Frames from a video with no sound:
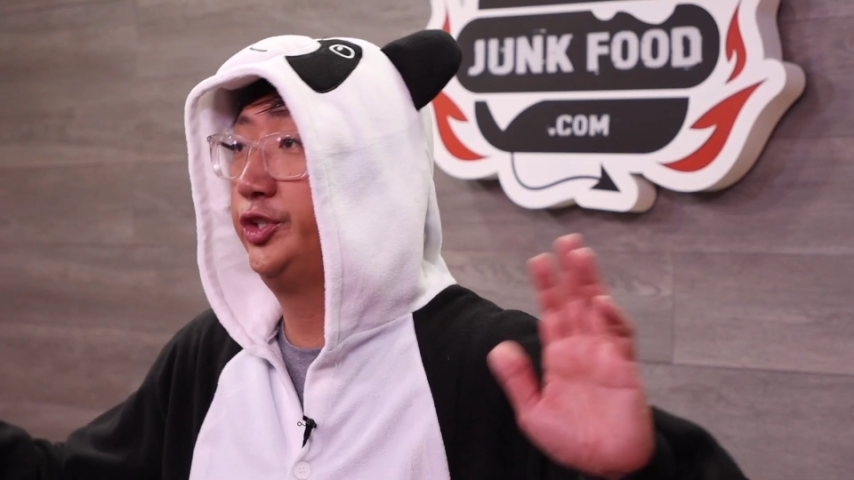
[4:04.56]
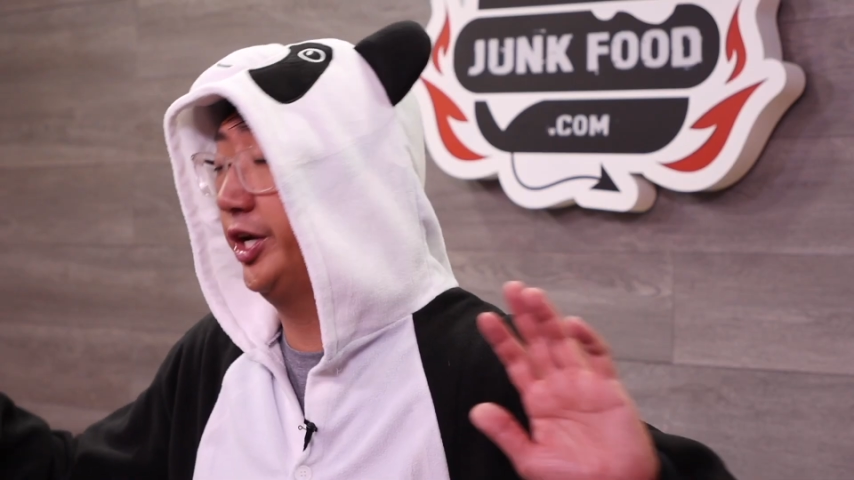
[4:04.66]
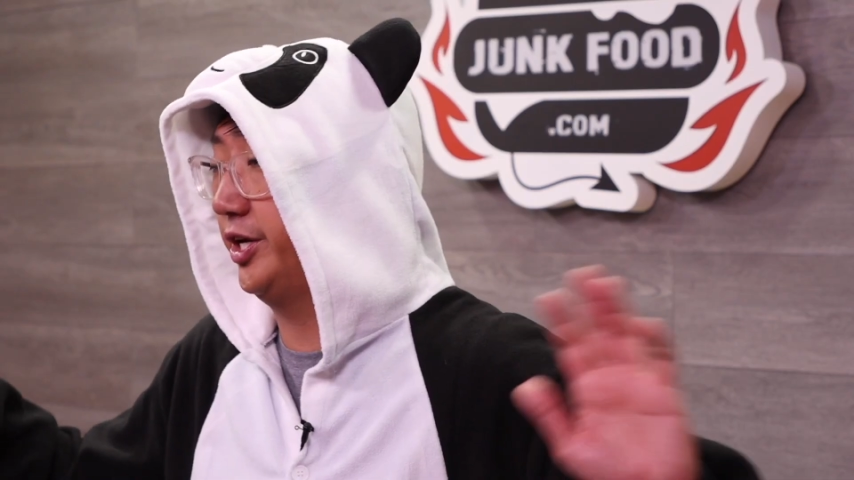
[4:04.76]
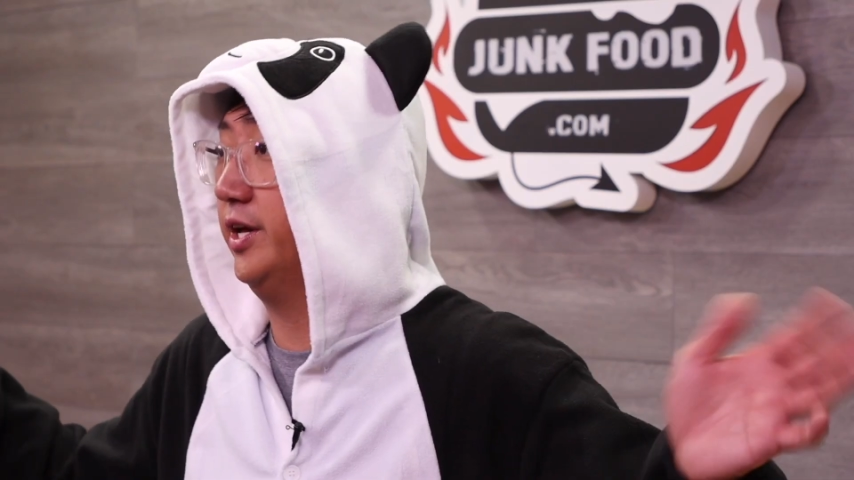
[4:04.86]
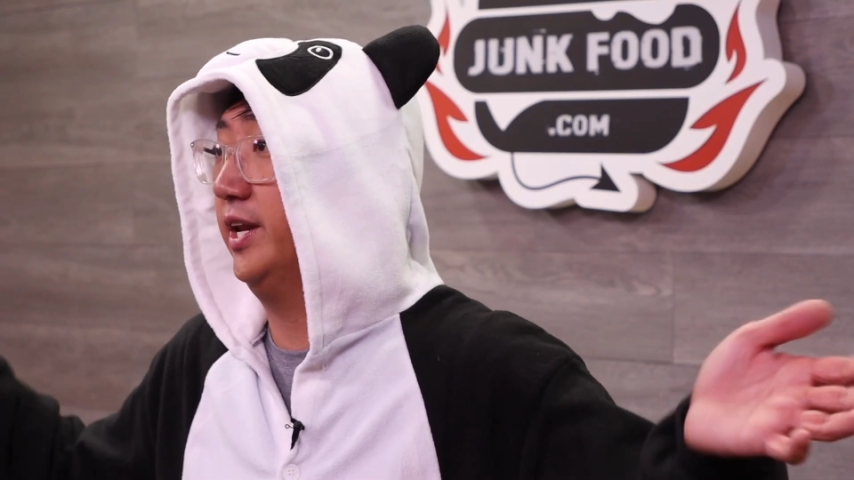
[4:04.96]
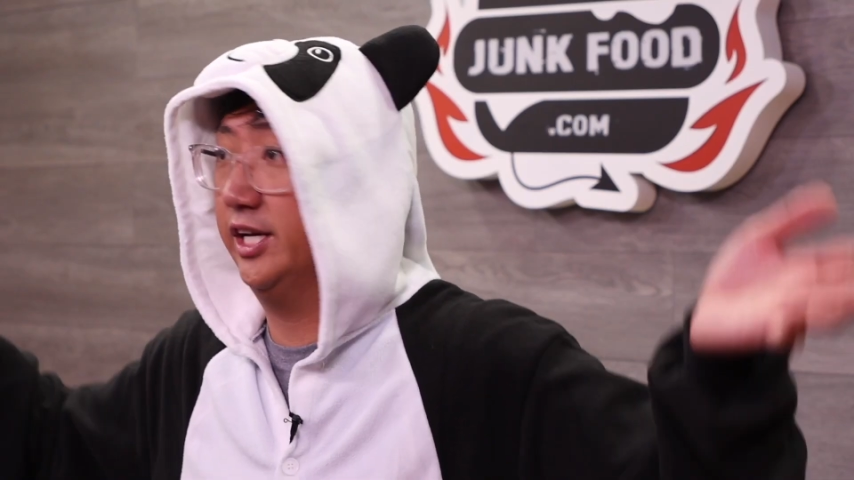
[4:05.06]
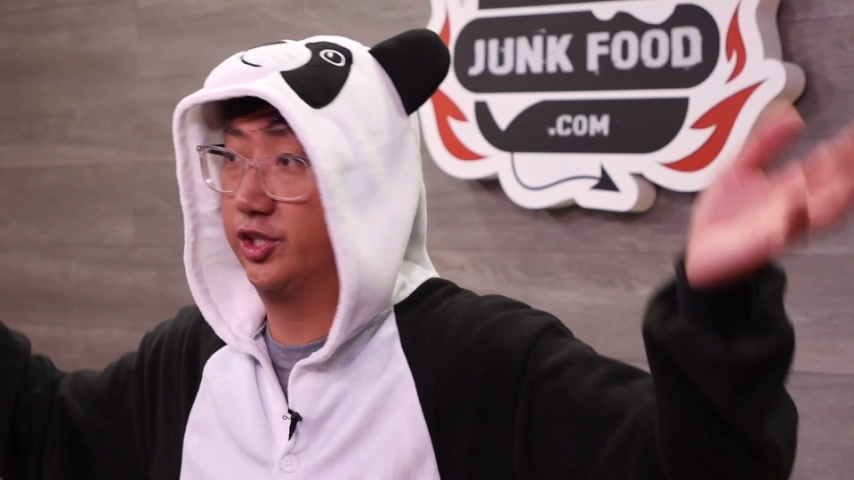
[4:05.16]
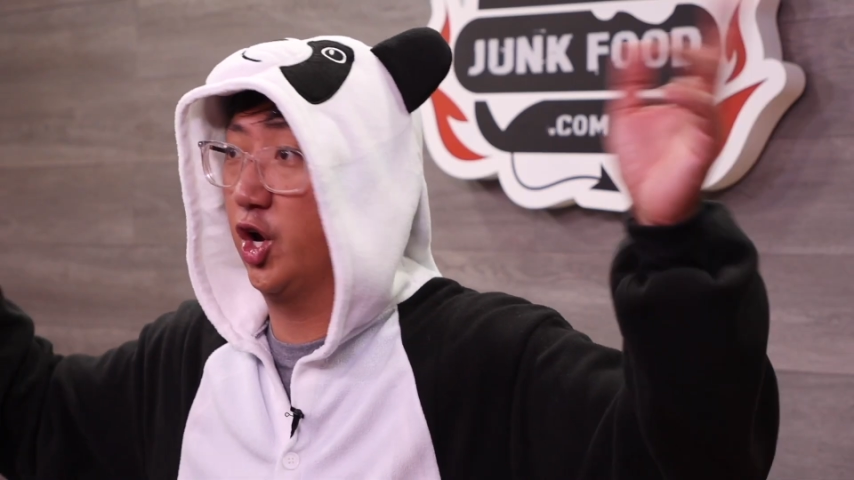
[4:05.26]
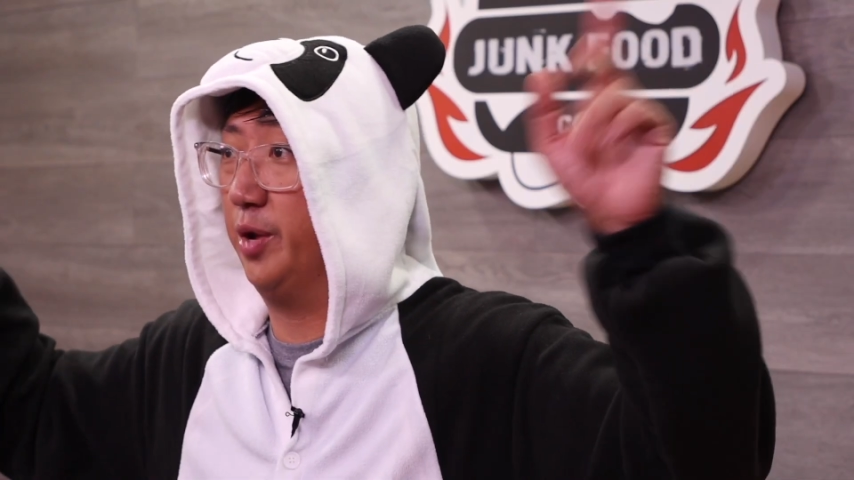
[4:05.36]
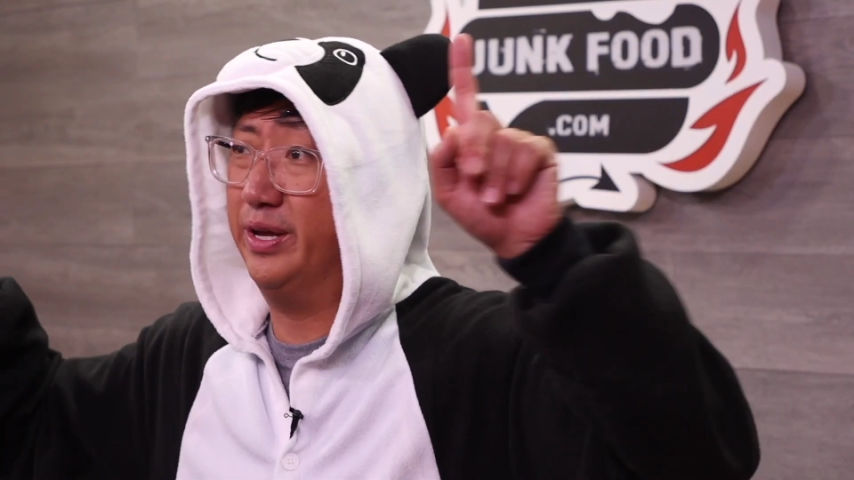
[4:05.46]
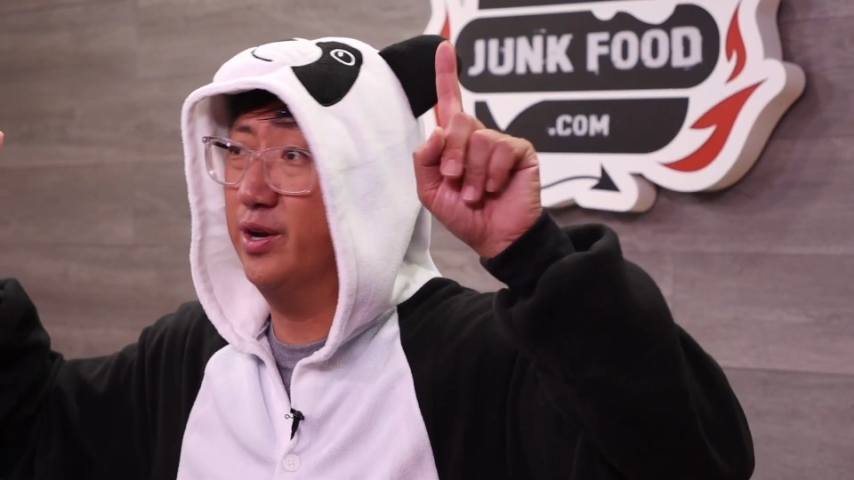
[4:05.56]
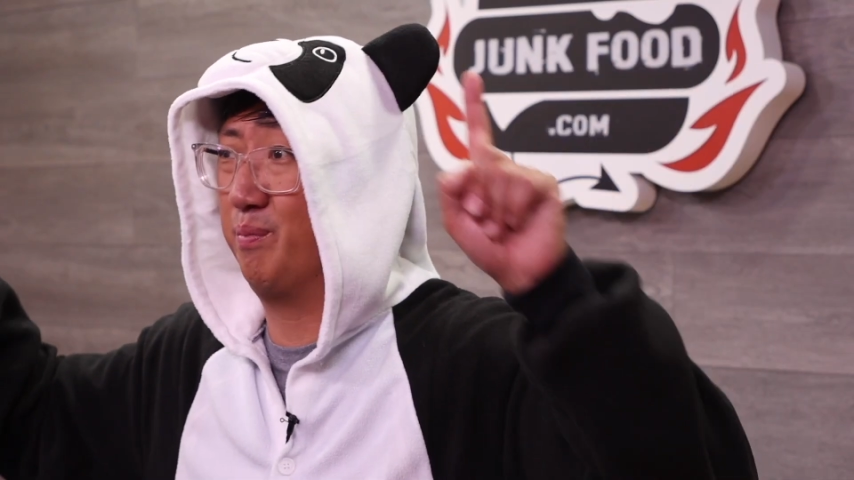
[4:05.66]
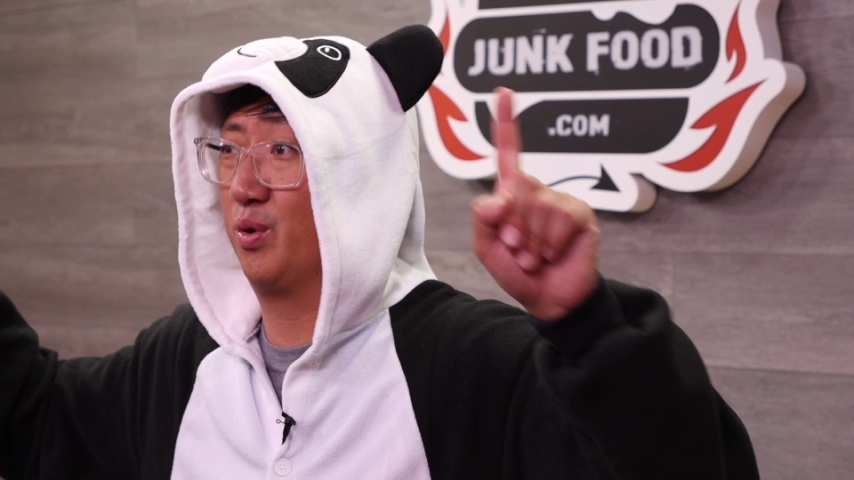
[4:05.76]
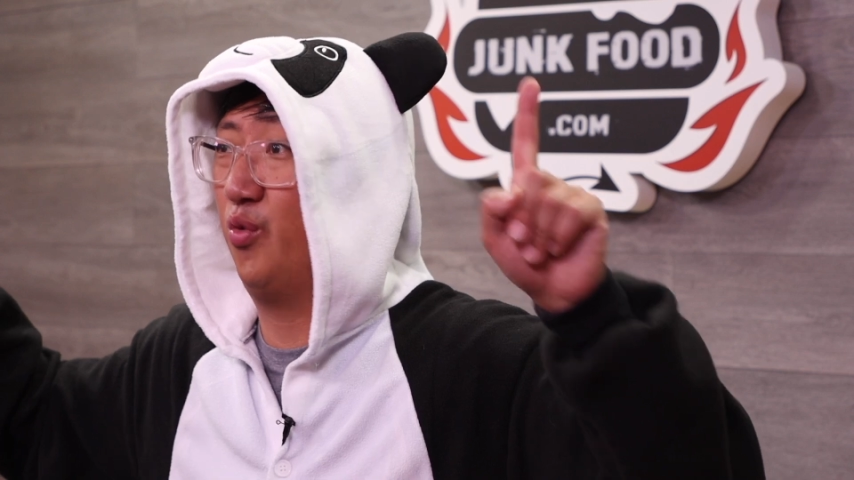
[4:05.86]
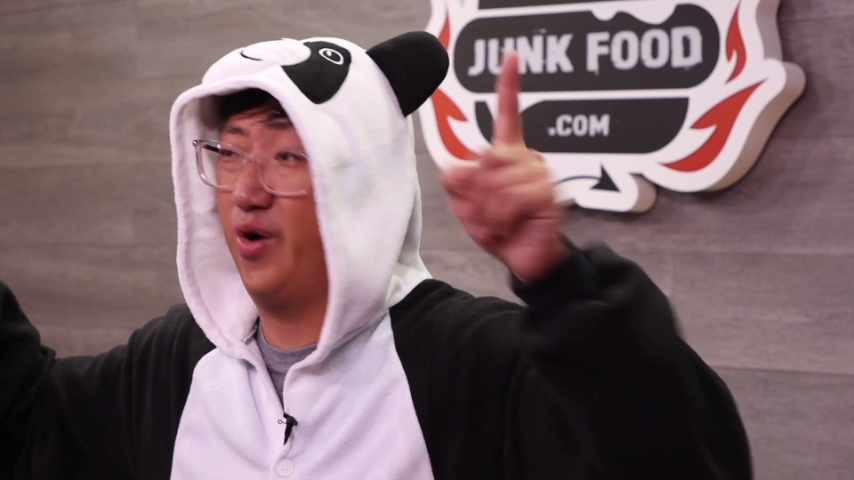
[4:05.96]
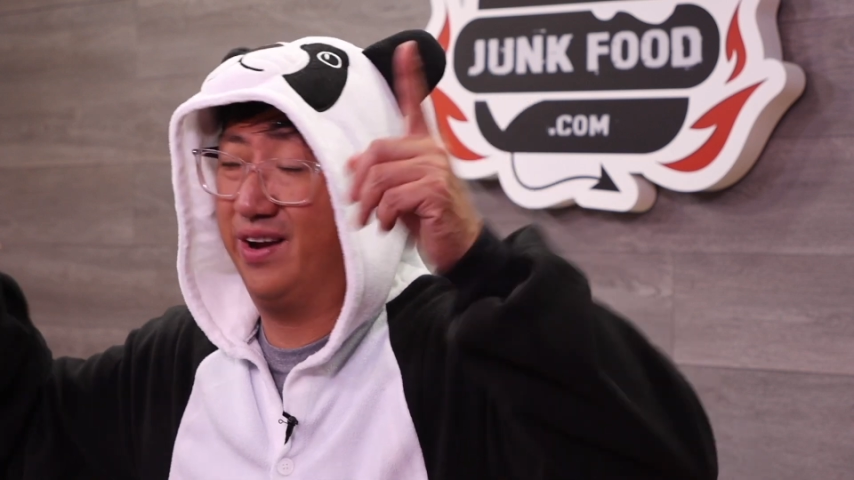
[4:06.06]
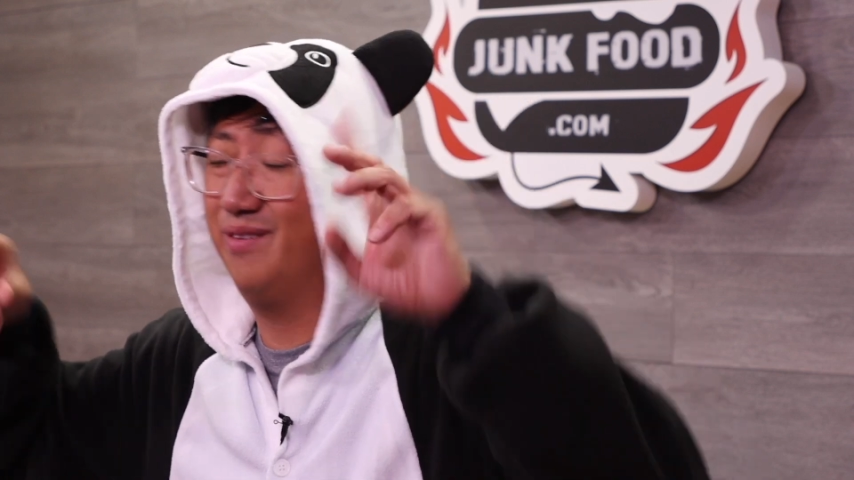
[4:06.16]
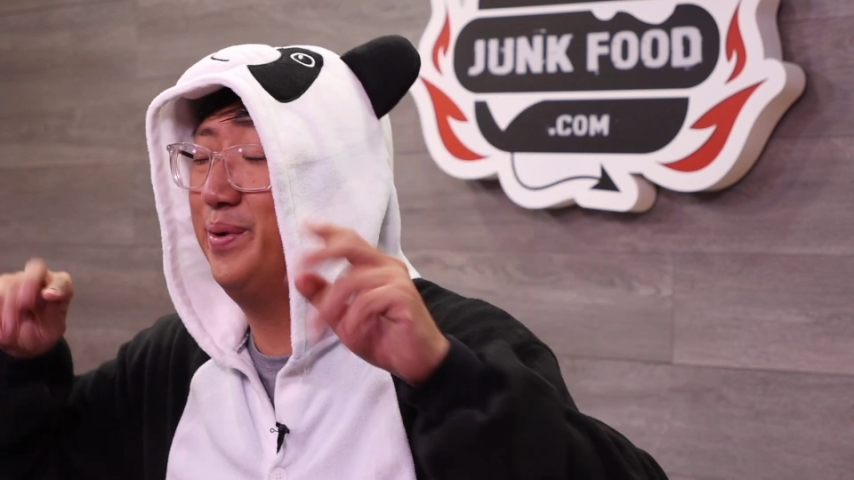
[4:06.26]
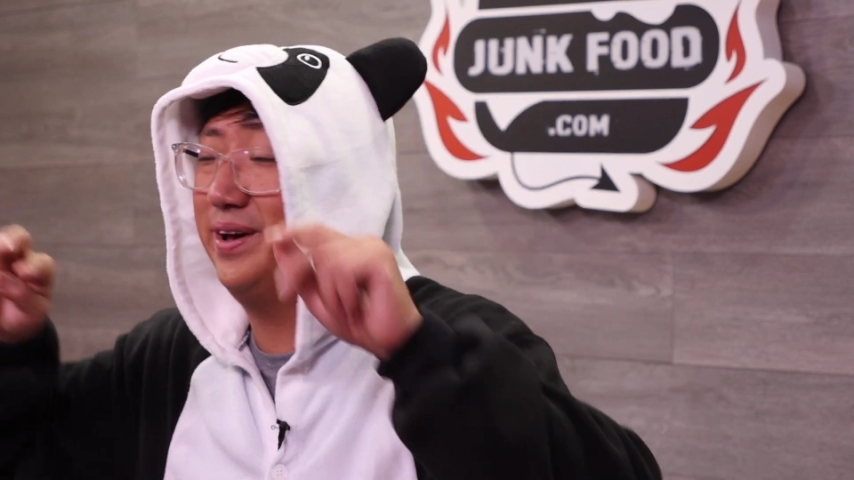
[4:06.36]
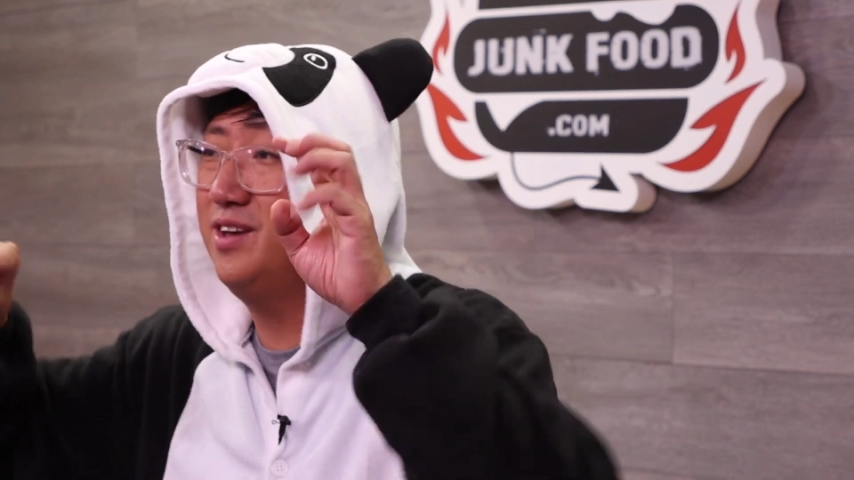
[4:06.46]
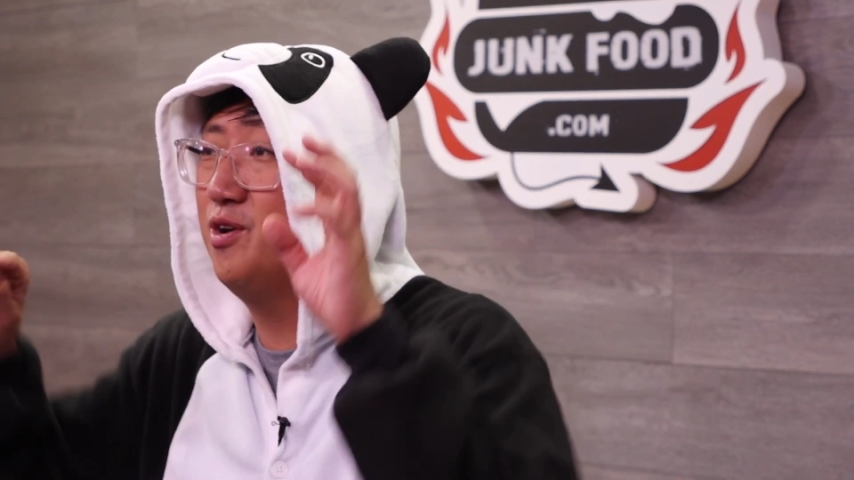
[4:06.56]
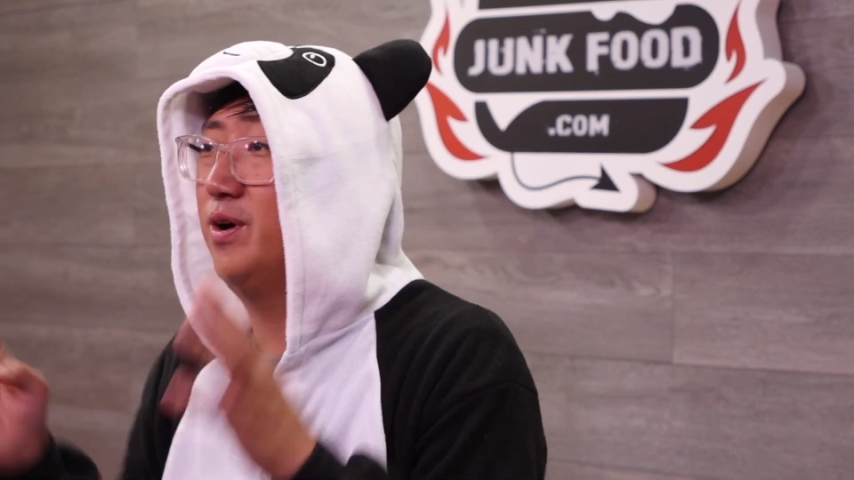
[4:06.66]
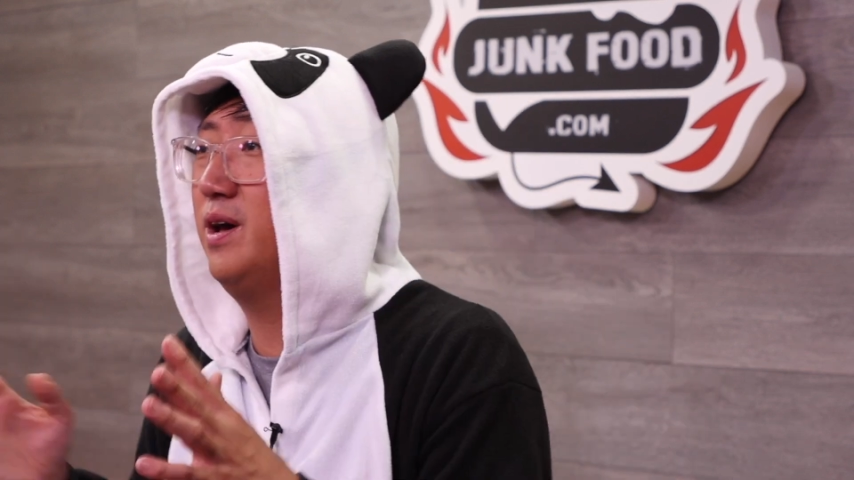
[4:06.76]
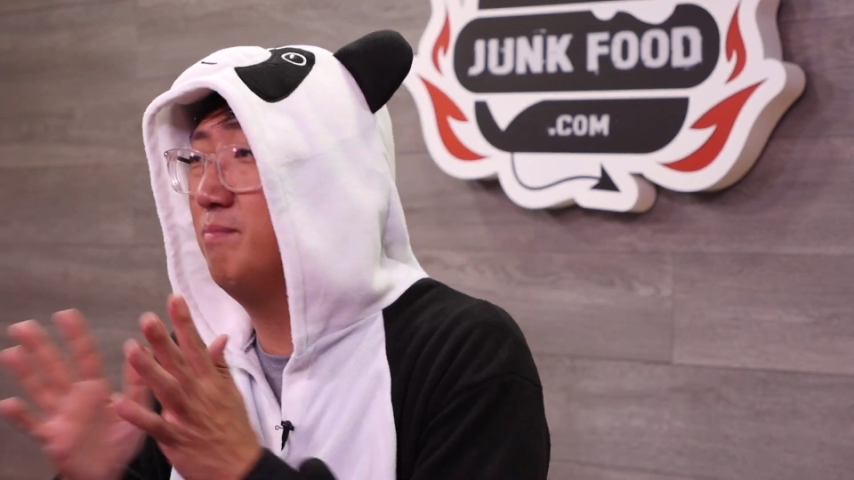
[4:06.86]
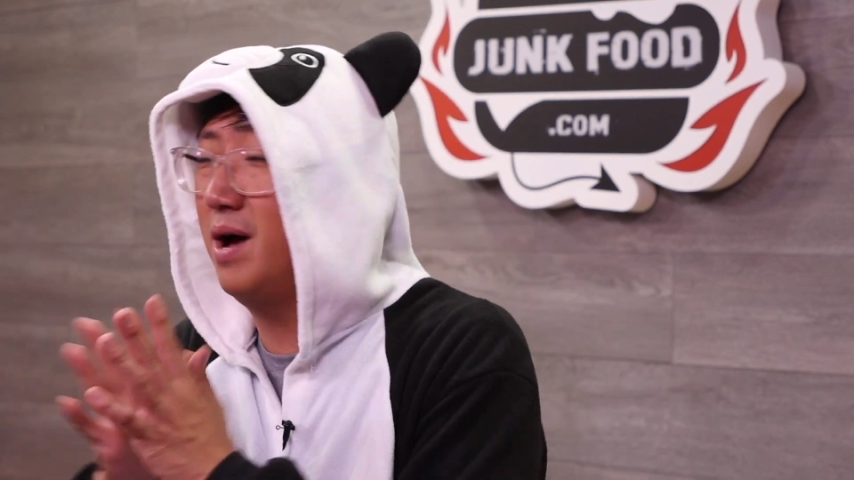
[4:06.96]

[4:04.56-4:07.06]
chicken is gonna be number one, but you know, in